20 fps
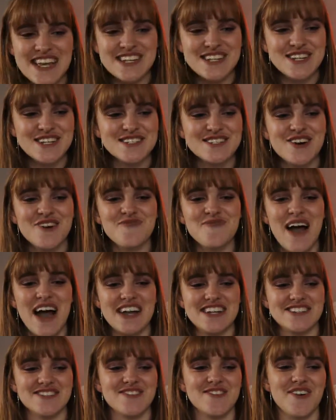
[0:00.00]
It's just so
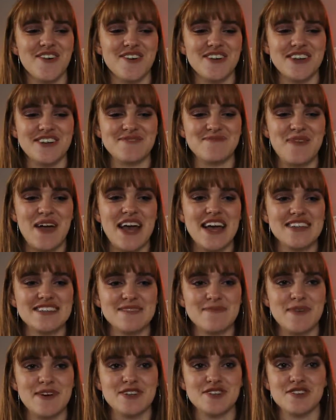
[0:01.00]
magical, and it paints
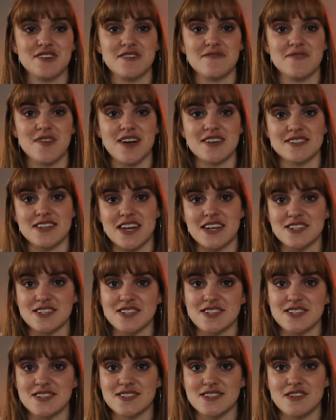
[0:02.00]
a picture of Los
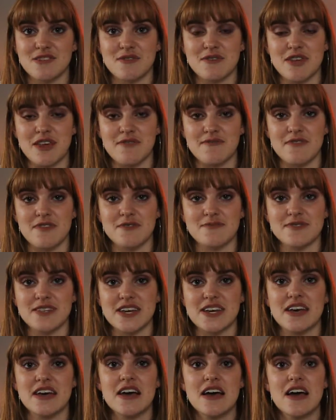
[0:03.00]
Angeles, too, where they filmed
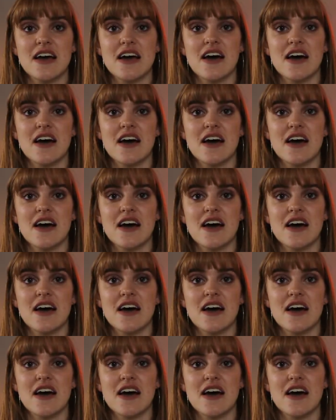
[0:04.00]
it.